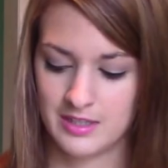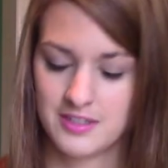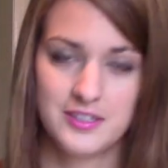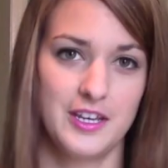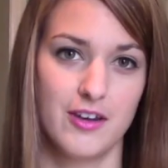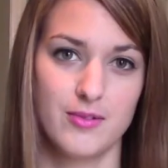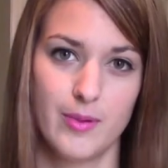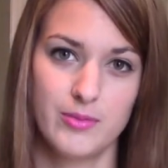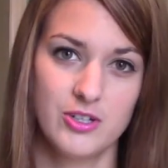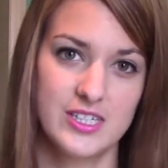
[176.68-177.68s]
So yeah,
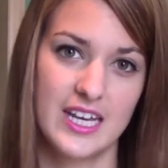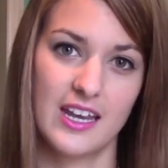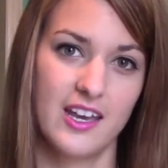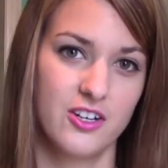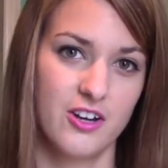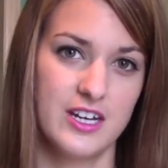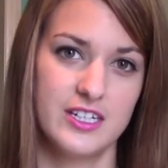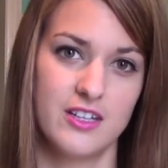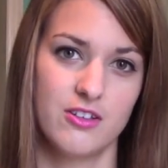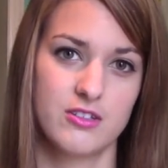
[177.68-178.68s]
remember your ticket and your
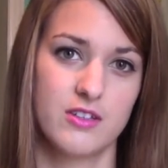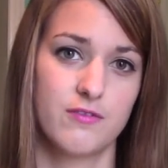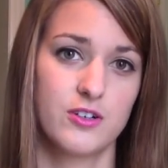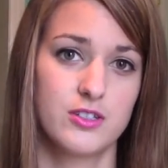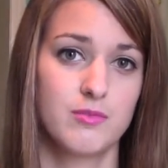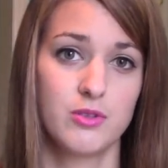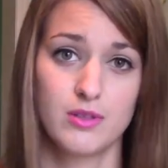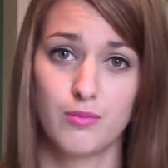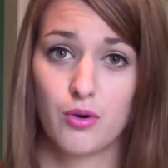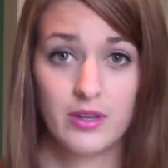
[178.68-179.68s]
ID. Those are the first and most
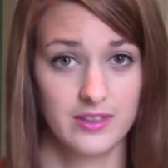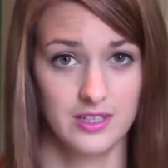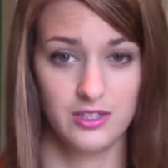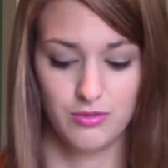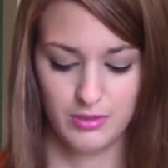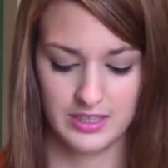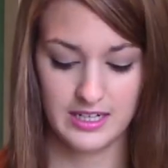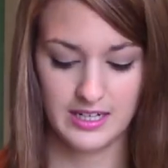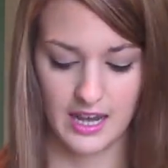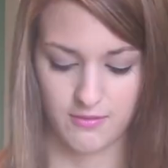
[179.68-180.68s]
important things you really
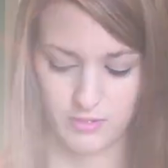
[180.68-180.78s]
need to have